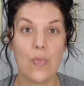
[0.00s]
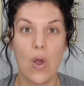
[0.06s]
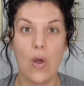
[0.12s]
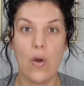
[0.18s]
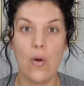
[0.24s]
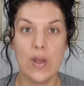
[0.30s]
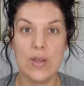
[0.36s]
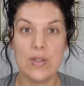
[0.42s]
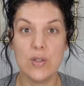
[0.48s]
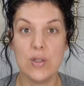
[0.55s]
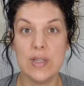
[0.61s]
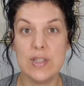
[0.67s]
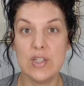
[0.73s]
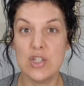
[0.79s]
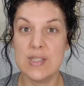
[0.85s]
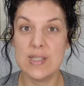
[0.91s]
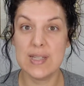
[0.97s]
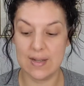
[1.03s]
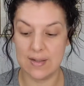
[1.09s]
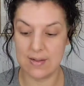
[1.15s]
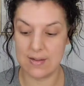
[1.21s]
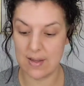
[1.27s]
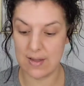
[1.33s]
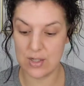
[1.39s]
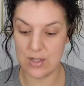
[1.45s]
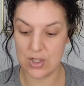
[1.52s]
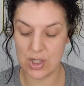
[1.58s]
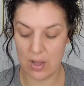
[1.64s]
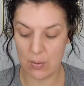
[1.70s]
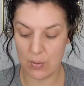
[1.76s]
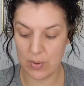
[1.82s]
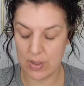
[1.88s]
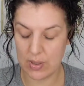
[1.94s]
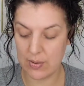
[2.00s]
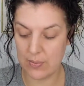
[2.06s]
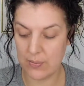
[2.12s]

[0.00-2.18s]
All right, so let's just get into this, shall we?